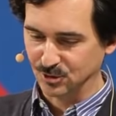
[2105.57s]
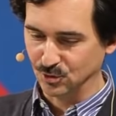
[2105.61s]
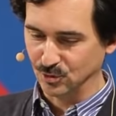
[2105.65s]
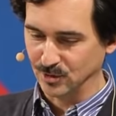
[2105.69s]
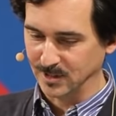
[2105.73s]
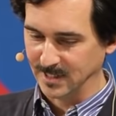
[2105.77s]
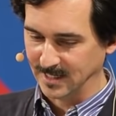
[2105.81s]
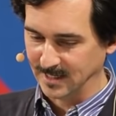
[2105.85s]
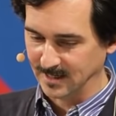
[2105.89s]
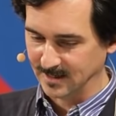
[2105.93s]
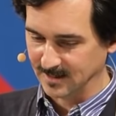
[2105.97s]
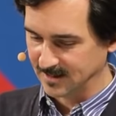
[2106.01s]
to
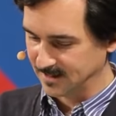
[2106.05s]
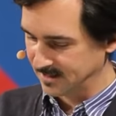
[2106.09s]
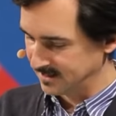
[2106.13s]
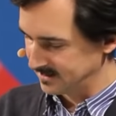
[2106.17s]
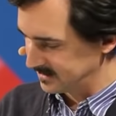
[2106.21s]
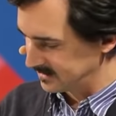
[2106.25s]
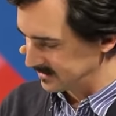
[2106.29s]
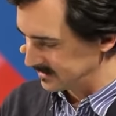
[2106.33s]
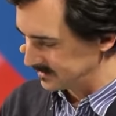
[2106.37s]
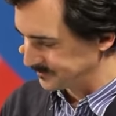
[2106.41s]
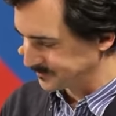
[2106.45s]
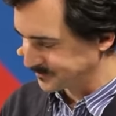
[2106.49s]
link
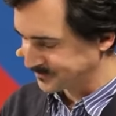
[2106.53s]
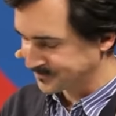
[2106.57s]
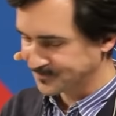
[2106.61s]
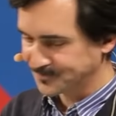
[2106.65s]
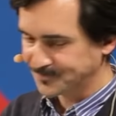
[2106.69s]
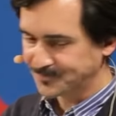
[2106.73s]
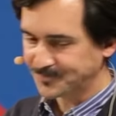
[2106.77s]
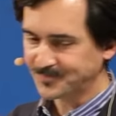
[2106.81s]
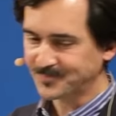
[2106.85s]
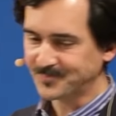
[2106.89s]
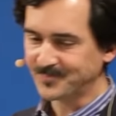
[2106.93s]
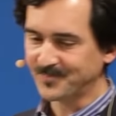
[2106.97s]
this.
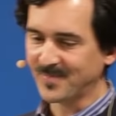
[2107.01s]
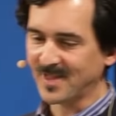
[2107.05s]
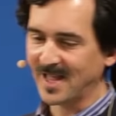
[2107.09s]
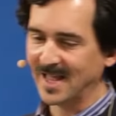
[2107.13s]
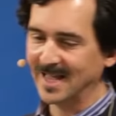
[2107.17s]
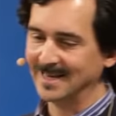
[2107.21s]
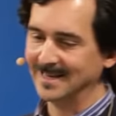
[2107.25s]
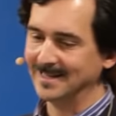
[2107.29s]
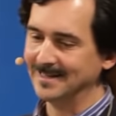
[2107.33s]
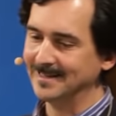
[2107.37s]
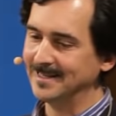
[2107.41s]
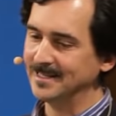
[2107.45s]

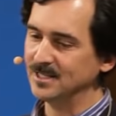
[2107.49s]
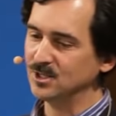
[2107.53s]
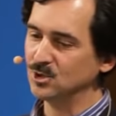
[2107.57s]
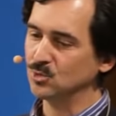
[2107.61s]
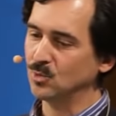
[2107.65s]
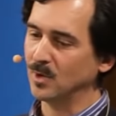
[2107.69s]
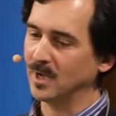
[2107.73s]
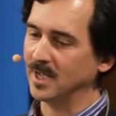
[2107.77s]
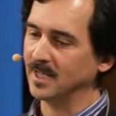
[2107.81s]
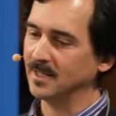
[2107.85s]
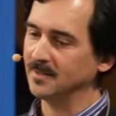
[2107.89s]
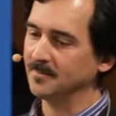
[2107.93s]
And in this
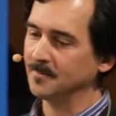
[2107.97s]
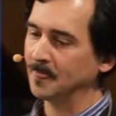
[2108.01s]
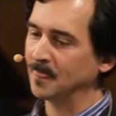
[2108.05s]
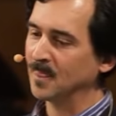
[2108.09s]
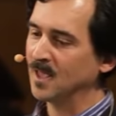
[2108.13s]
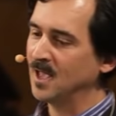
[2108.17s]
way,